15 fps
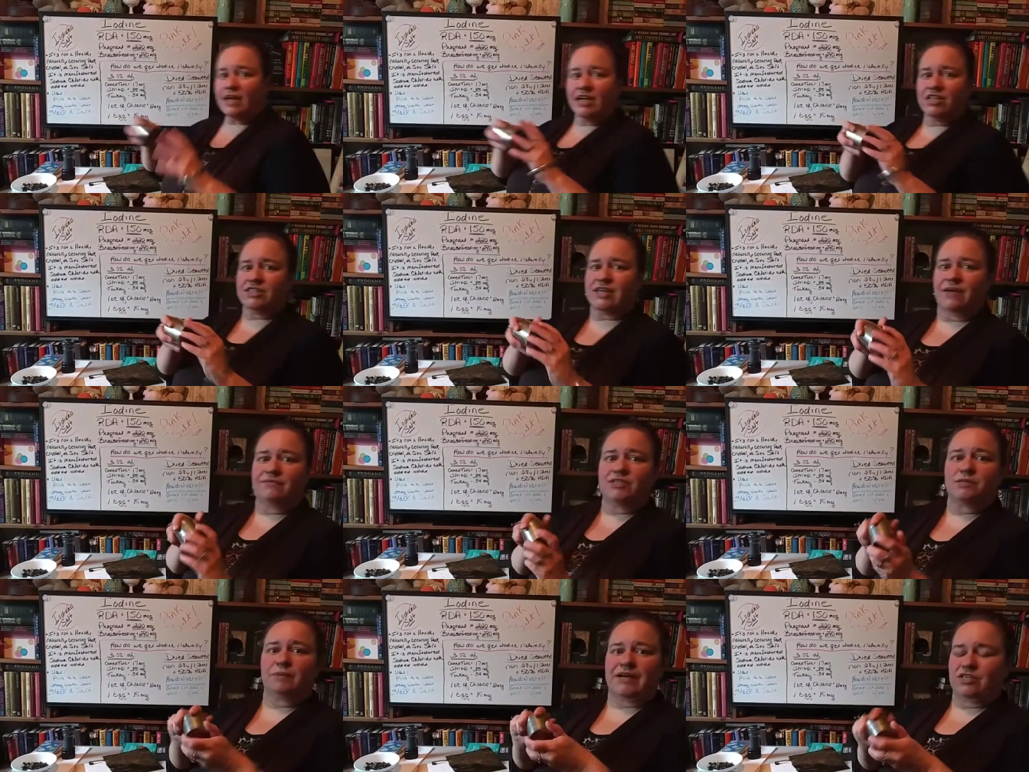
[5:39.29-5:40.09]
I just have
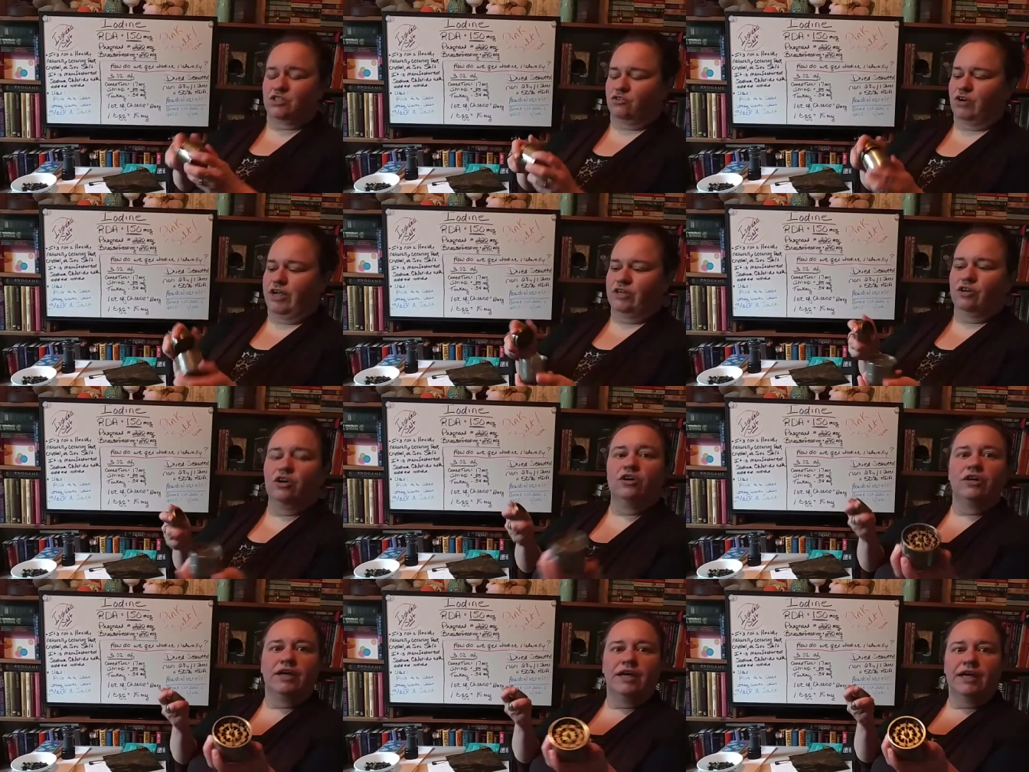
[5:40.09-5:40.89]
a spice
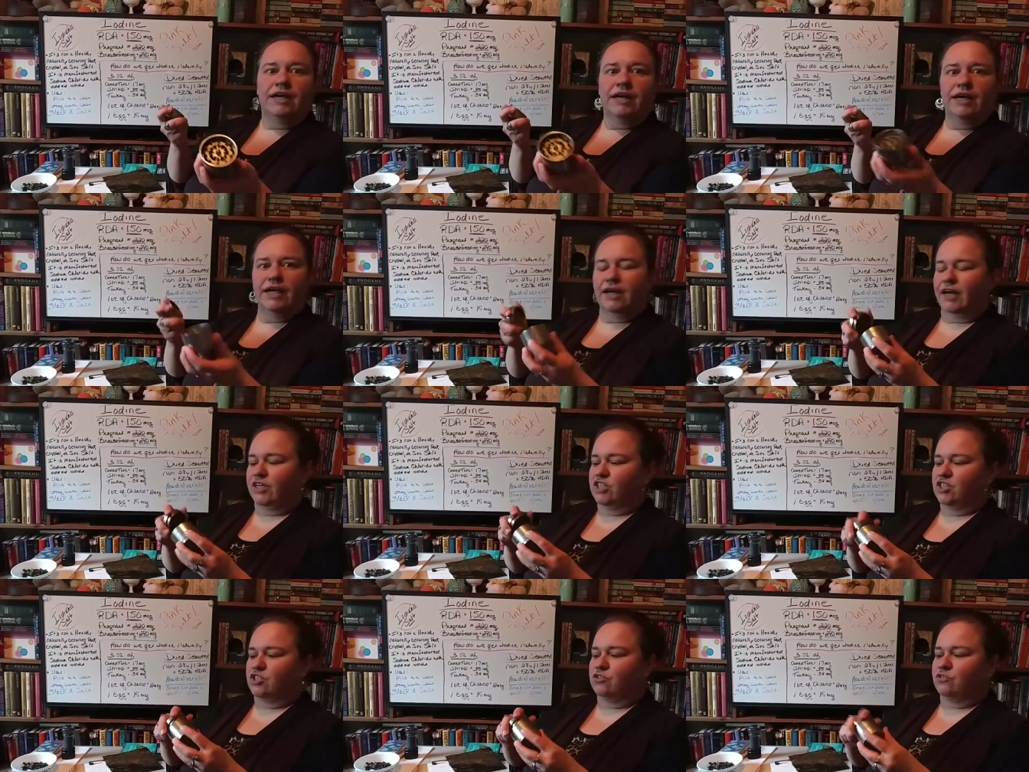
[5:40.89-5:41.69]
grinder, and I
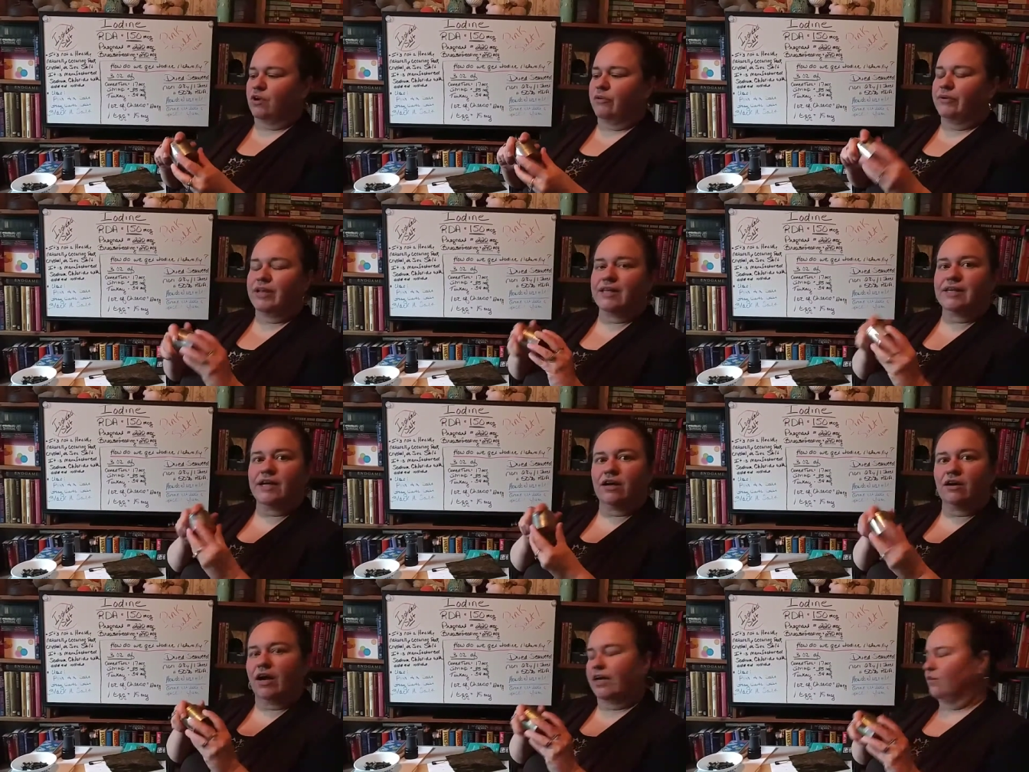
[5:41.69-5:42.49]
just throw it in
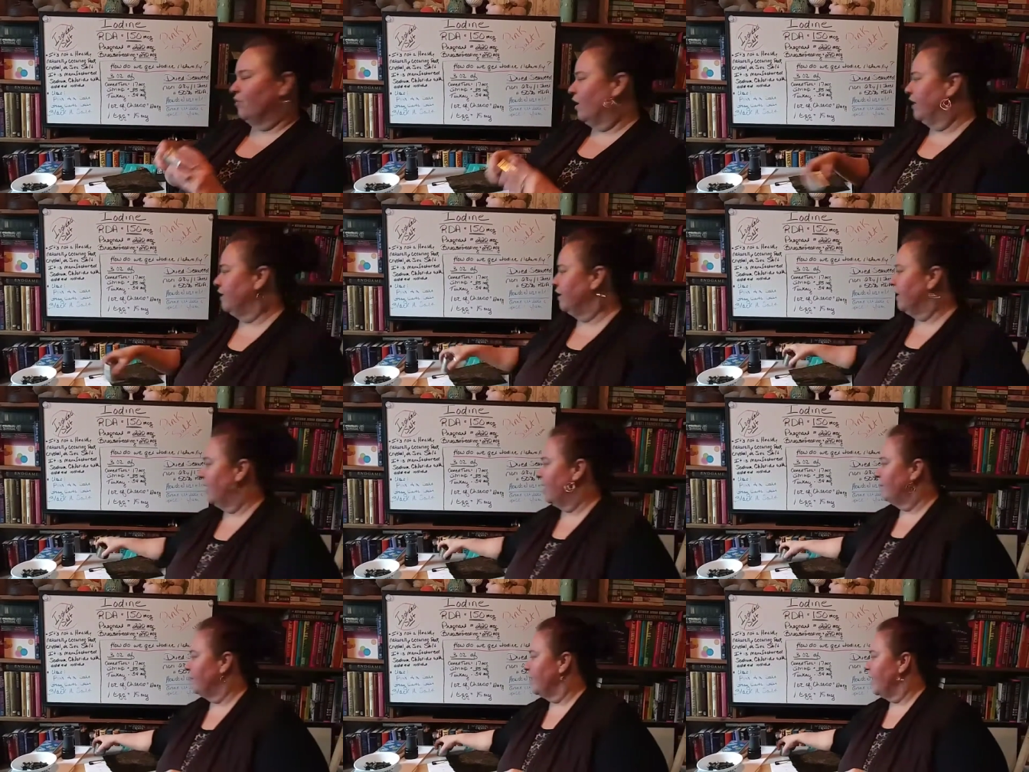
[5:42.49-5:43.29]
there. I grind it
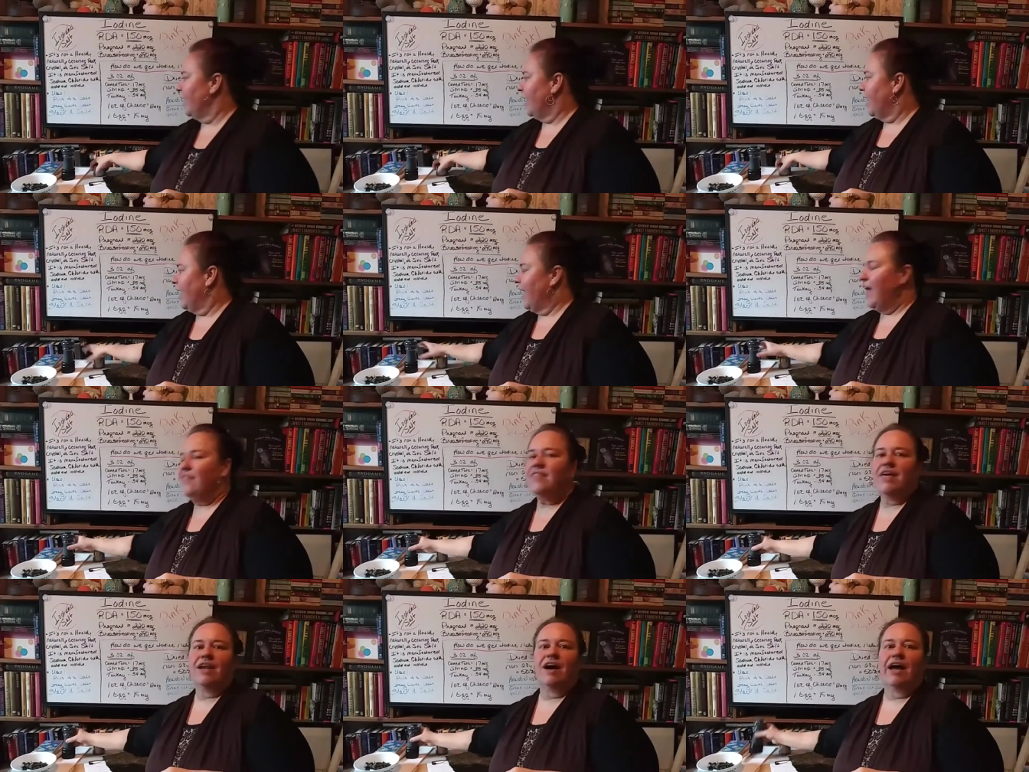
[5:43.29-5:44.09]
up,
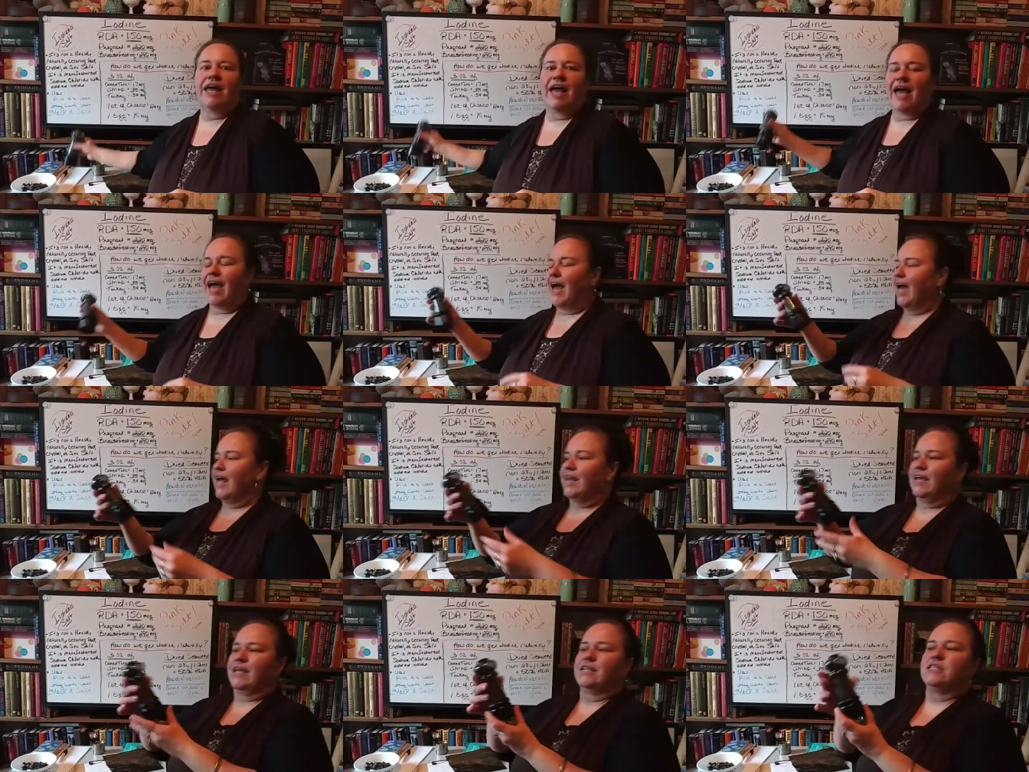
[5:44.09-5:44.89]
and then I
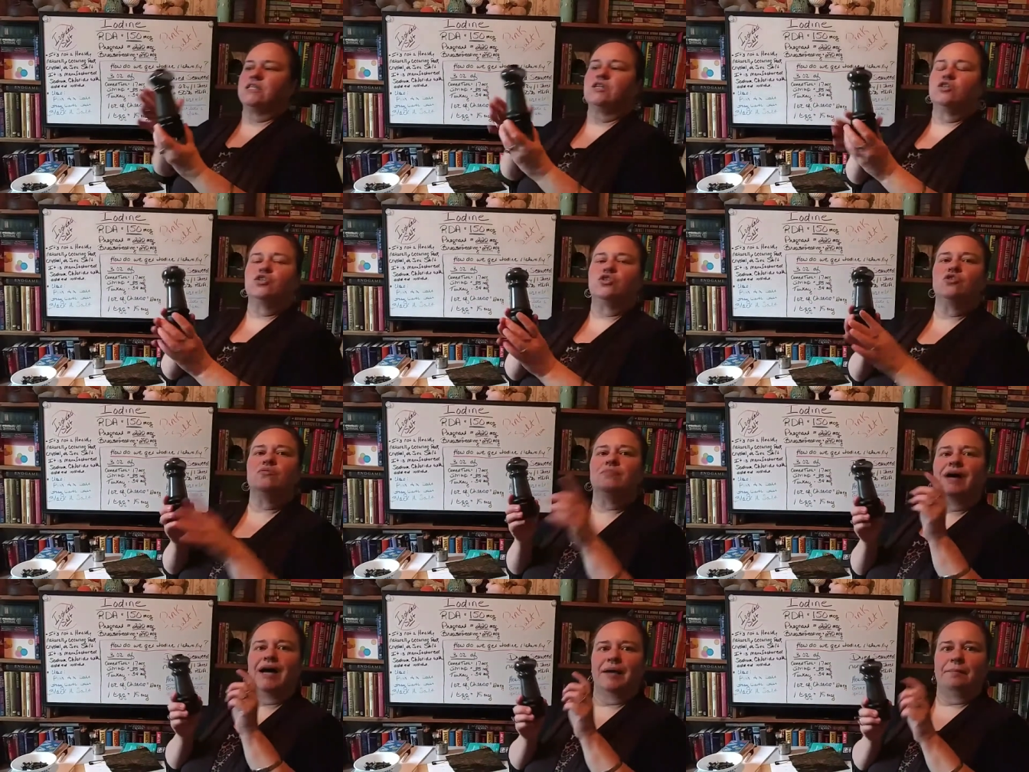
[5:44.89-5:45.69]
add it to
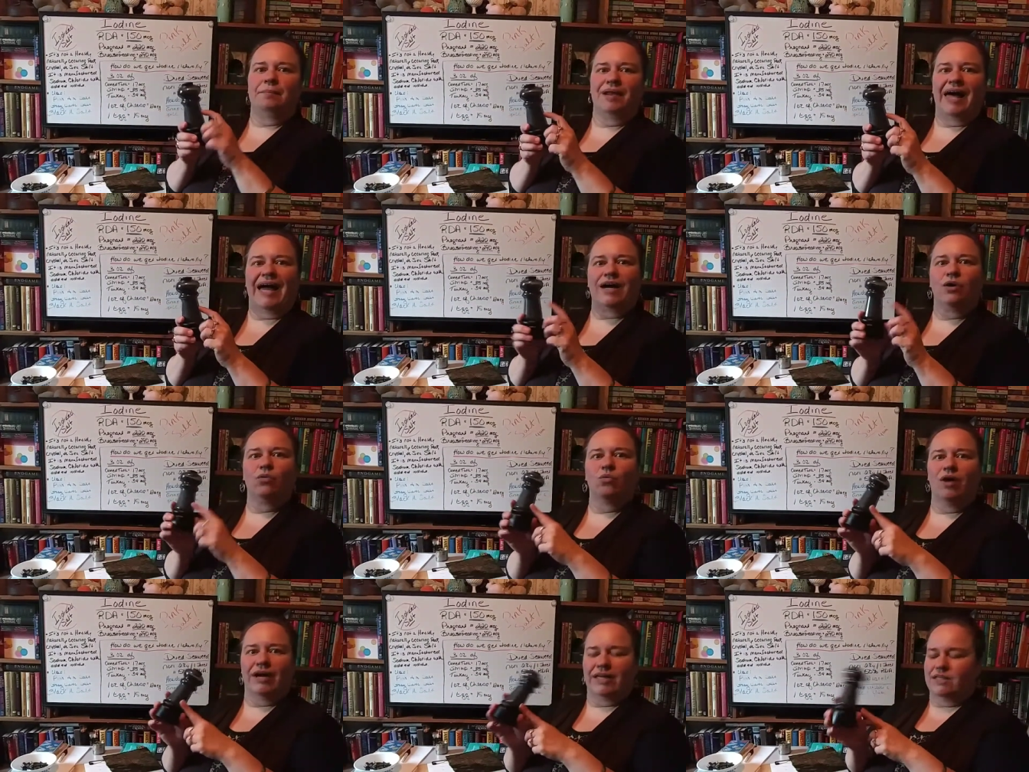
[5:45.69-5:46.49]
my black
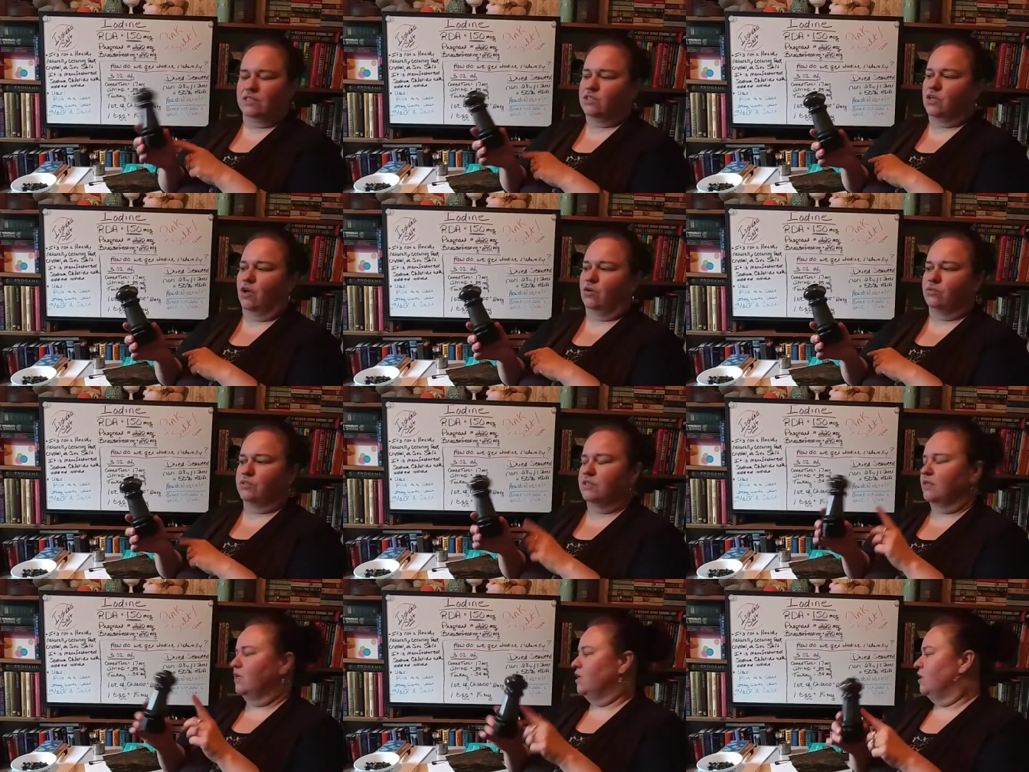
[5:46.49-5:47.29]
Hawaiian salt.